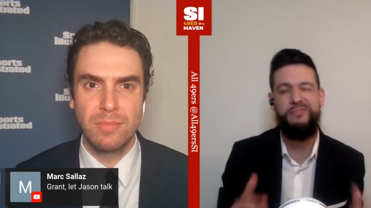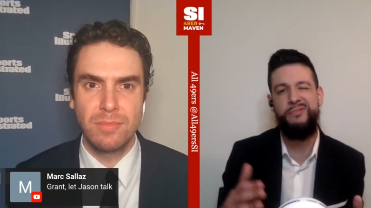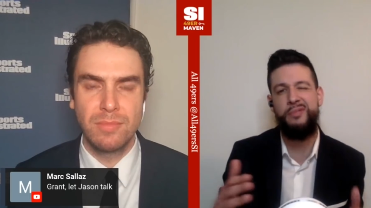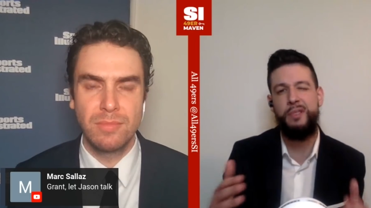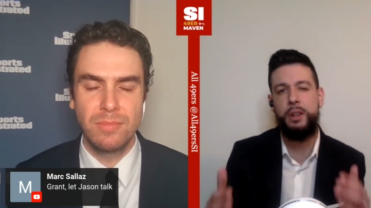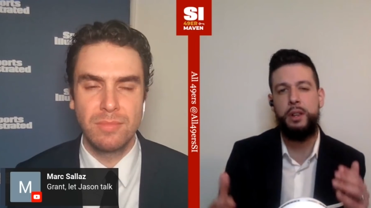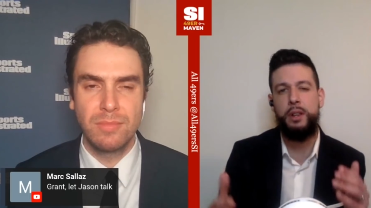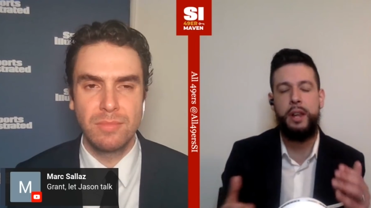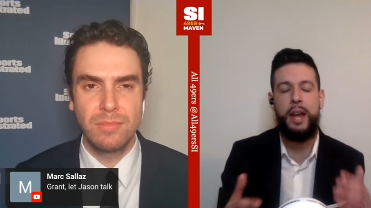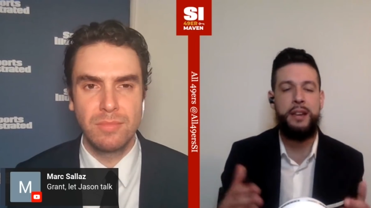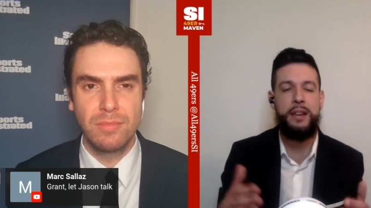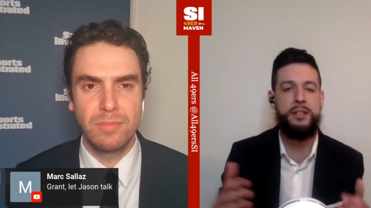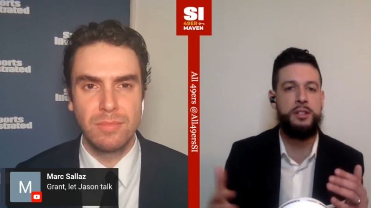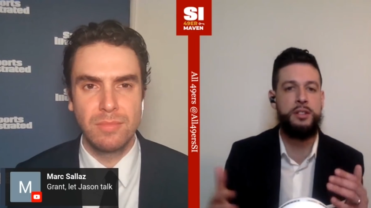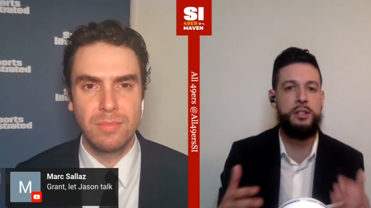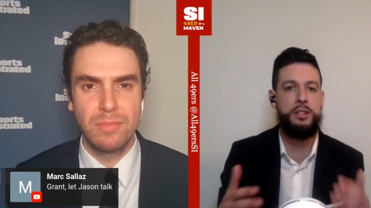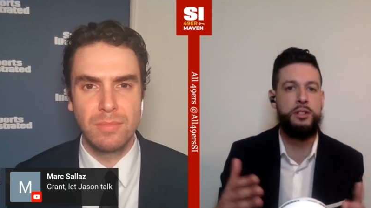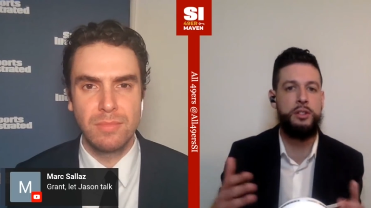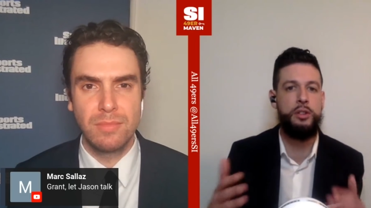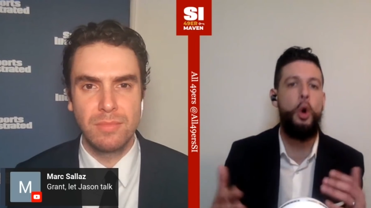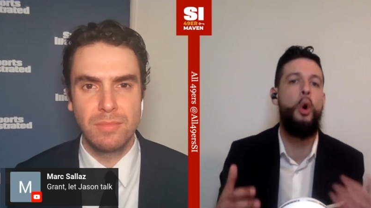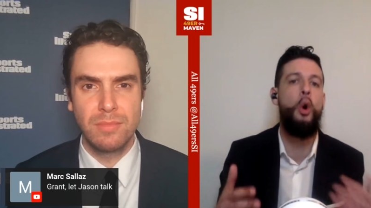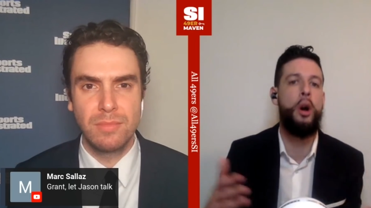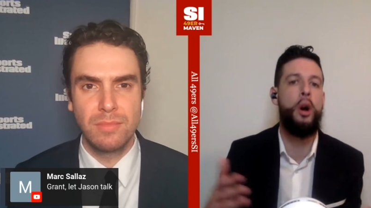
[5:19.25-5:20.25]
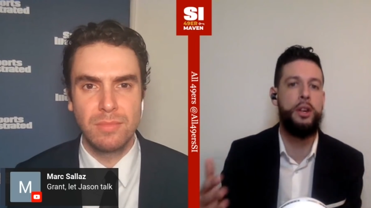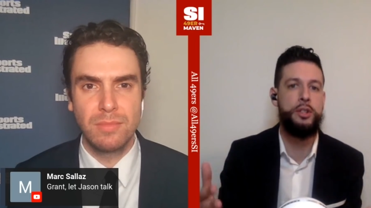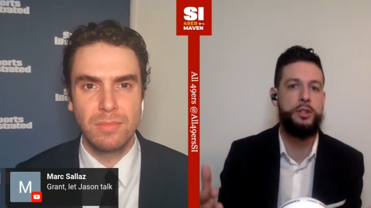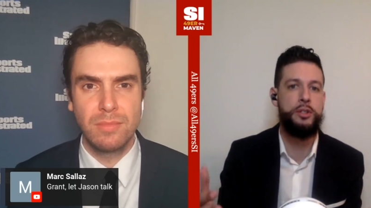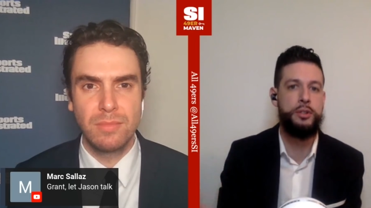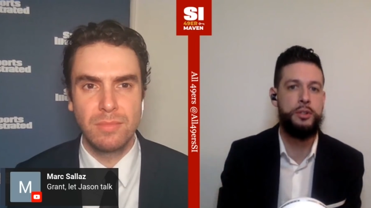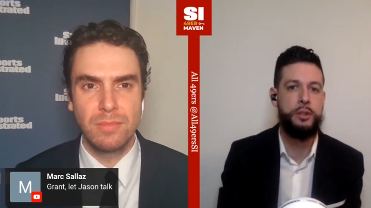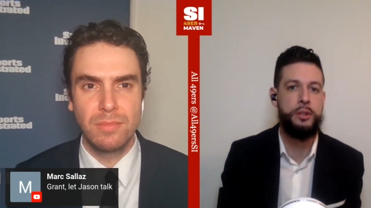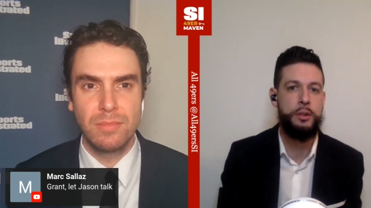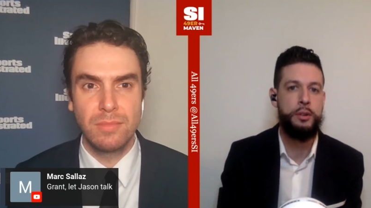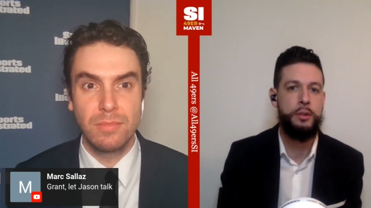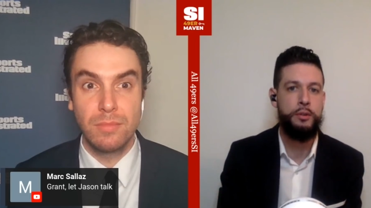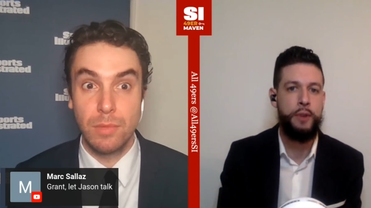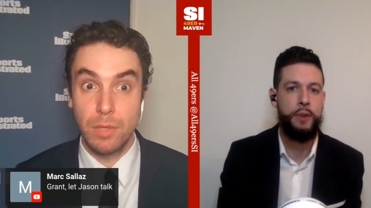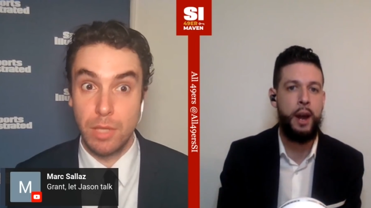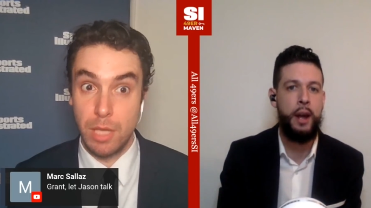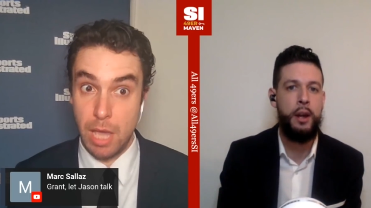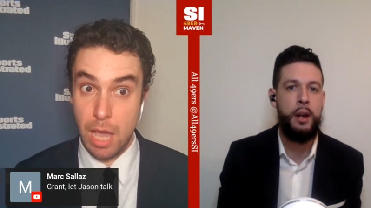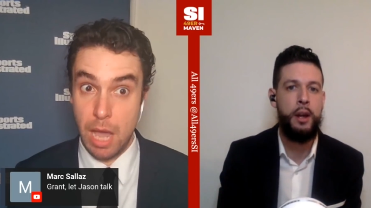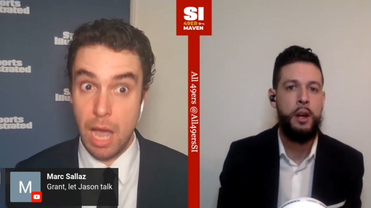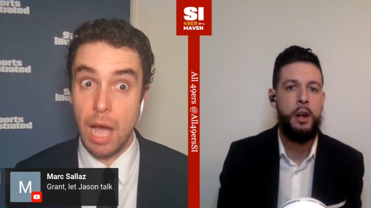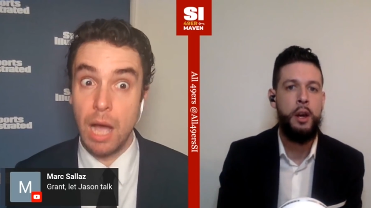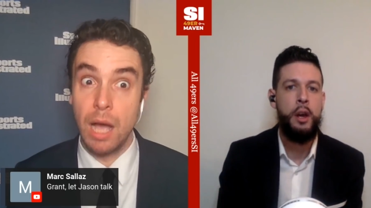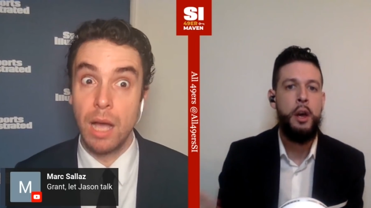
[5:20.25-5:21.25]
Speaker 1: less noise,
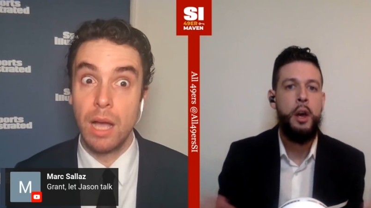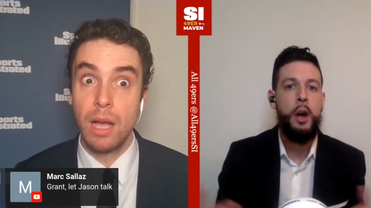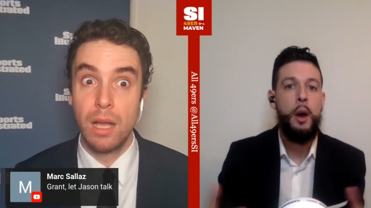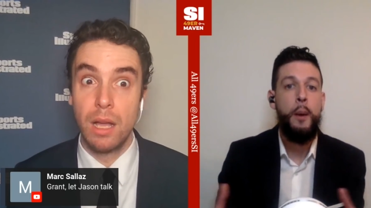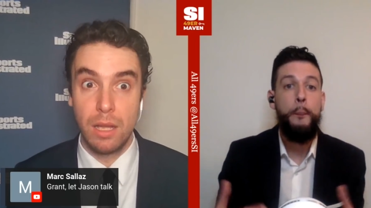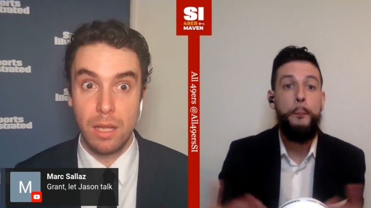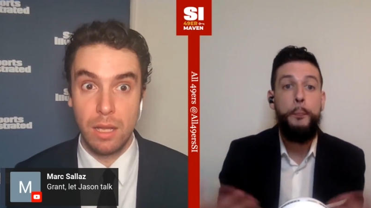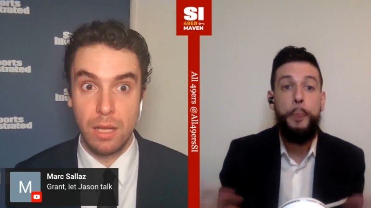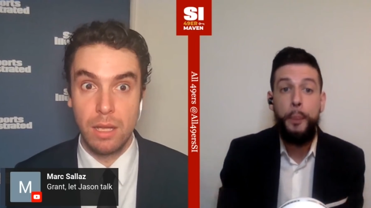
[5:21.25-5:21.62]
right? Yeah.